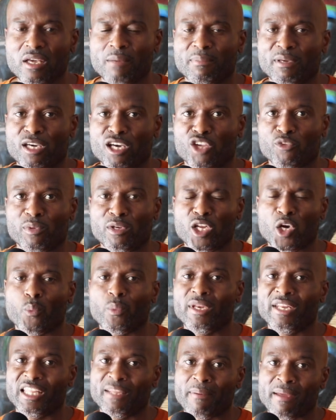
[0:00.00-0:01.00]
Because we know
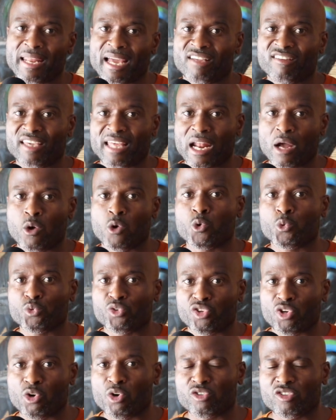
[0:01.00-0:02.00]
we need to be able to educate our own
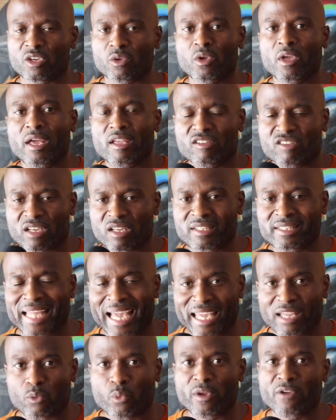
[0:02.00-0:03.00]
children. To
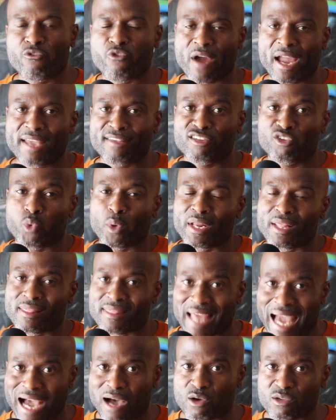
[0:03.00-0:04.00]
date, we've raised
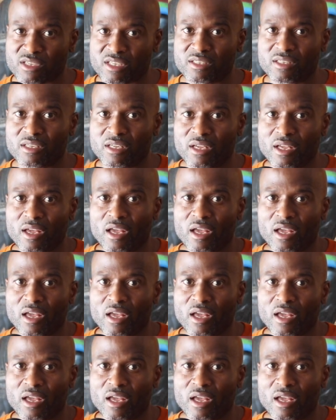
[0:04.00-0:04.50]
$20,000.